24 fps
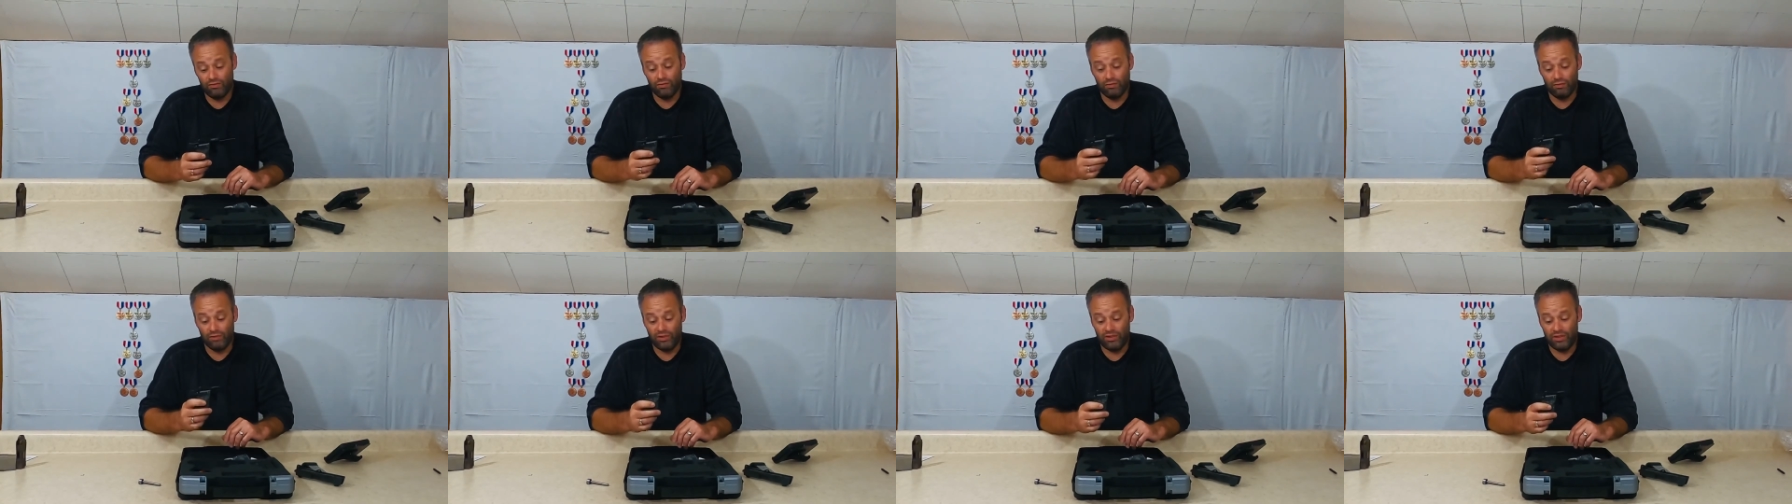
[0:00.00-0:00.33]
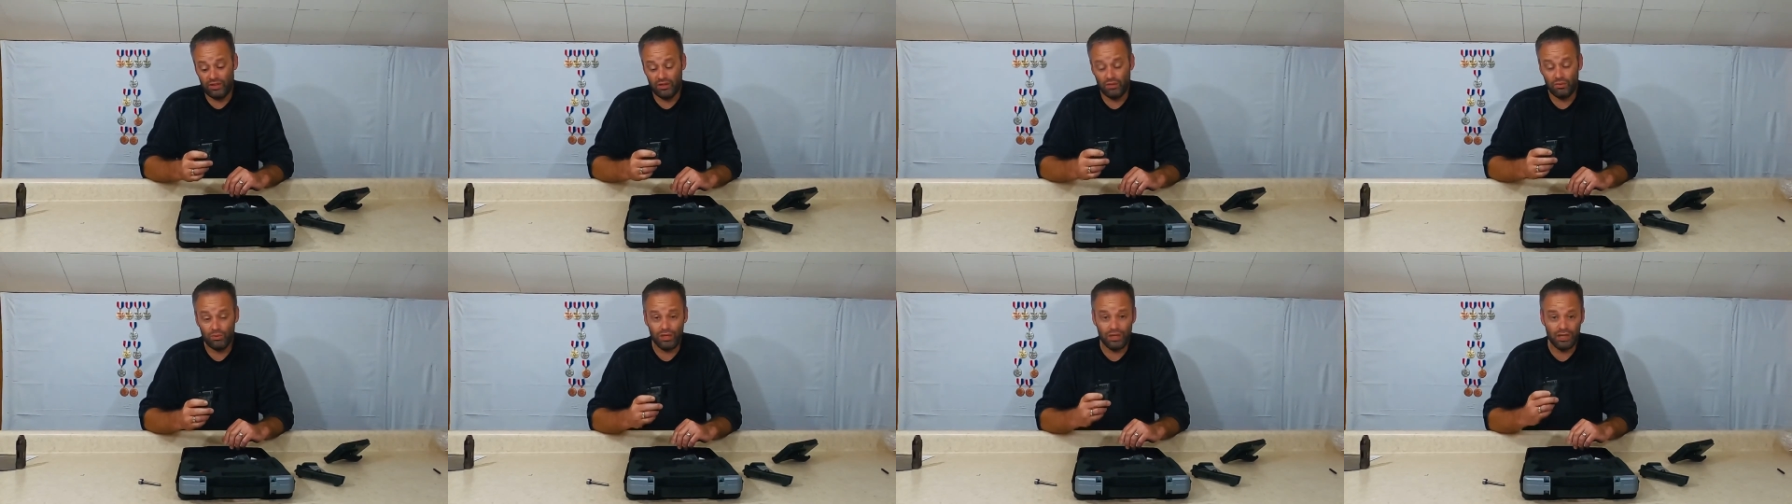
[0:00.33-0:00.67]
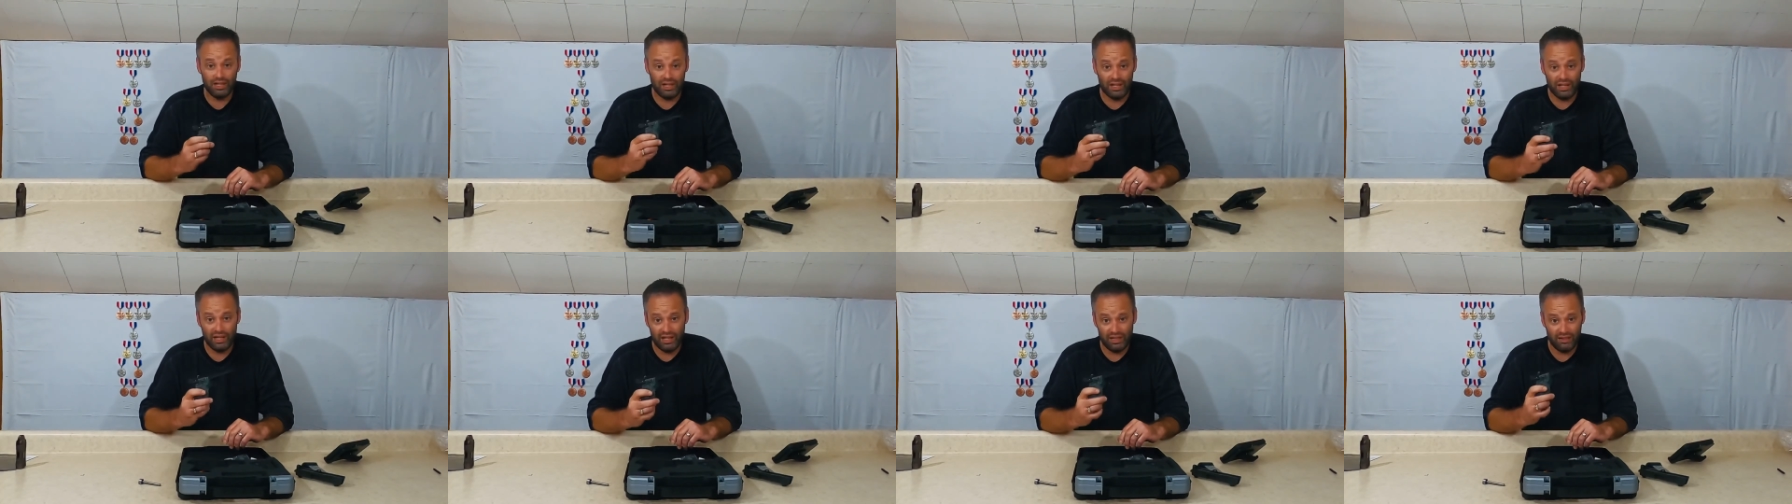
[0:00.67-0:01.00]
Within a
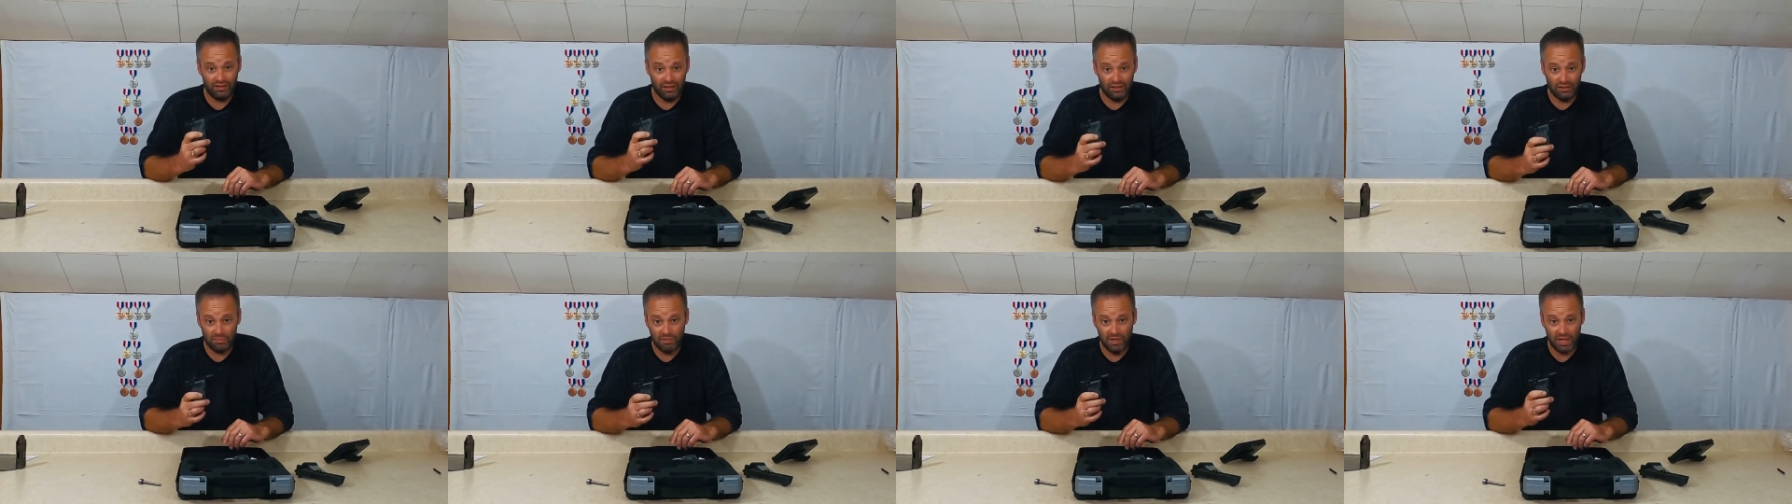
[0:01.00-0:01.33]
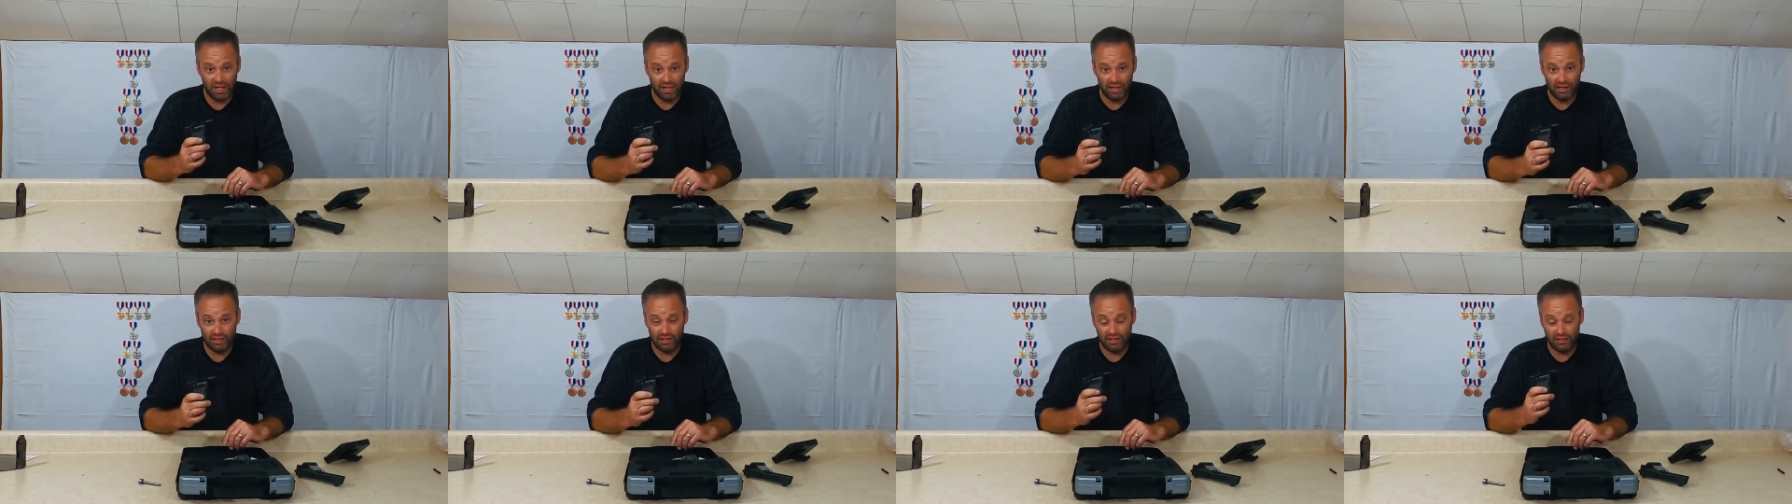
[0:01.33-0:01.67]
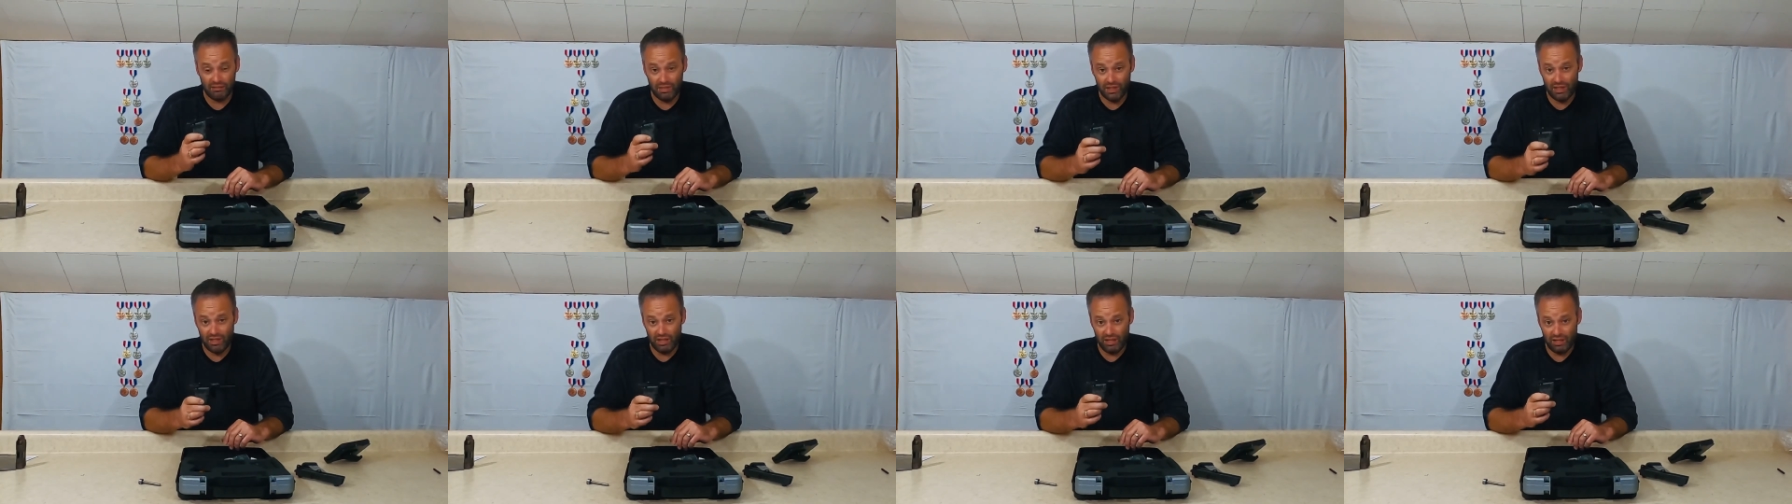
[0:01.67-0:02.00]
week, I had this back and
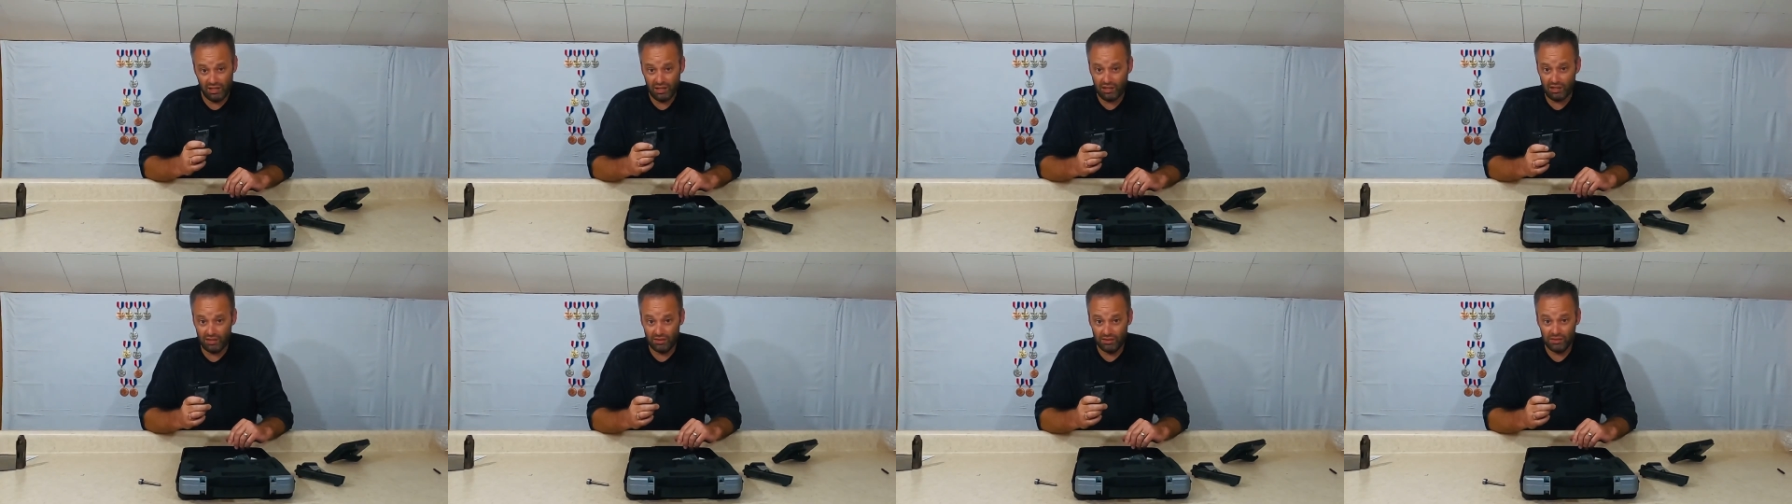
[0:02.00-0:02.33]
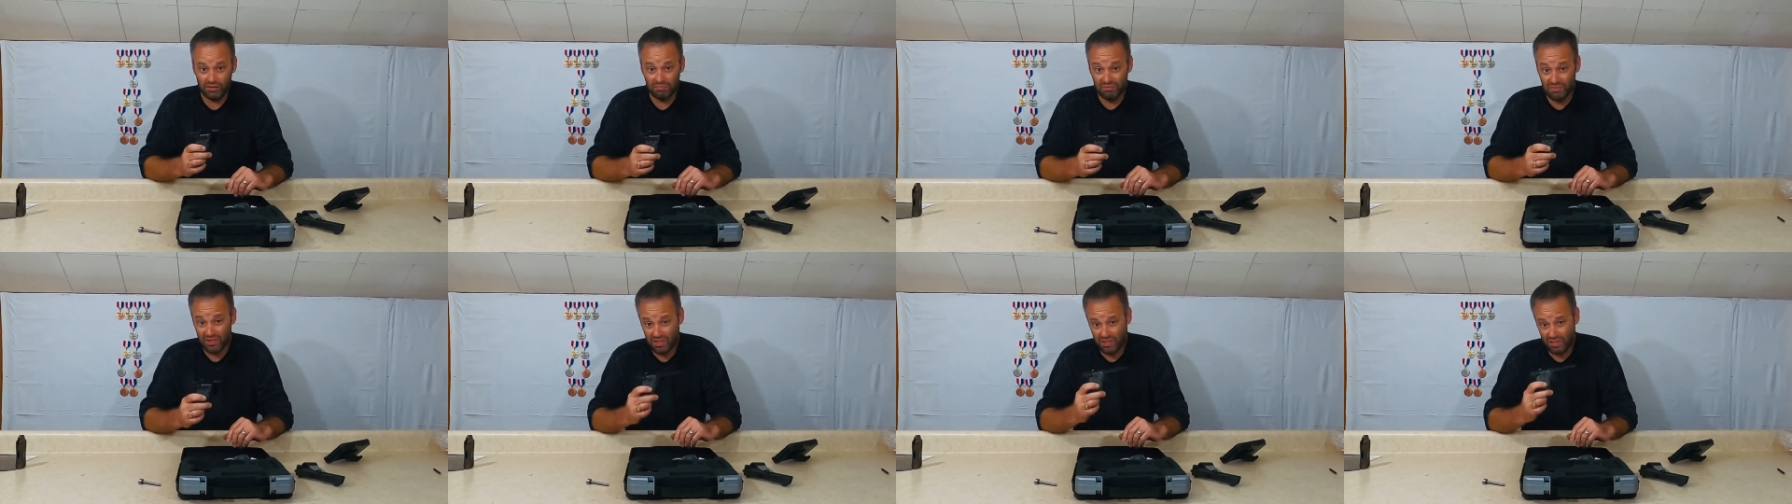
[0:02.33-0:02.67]
in my hands,